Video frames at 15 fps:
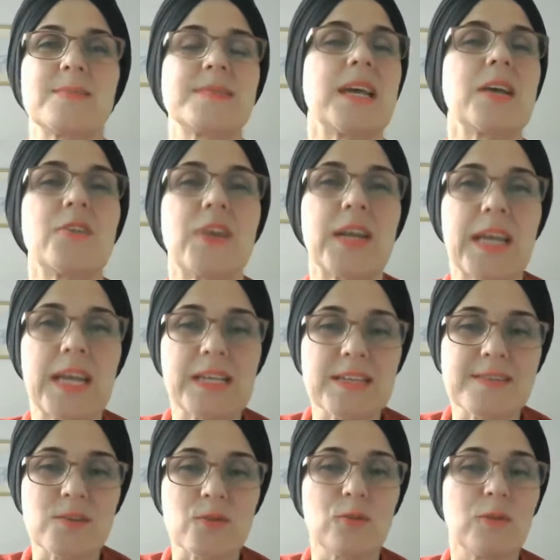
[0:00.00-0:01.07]

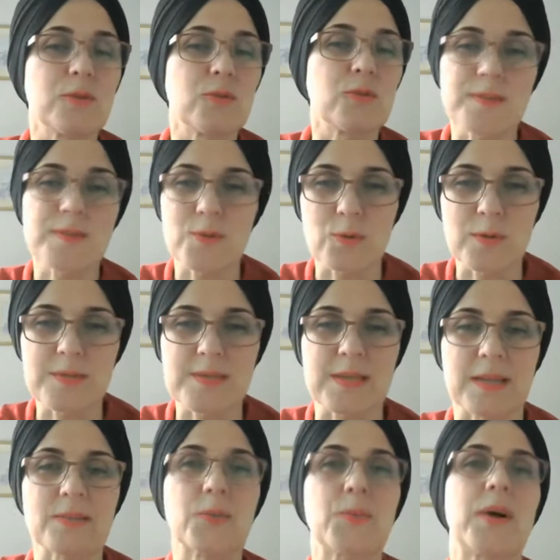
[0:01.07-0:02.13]
segregated two schools
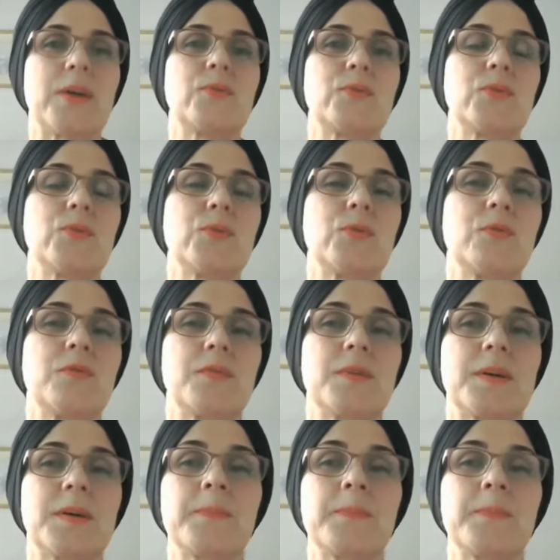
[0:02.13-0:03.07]
under one roof,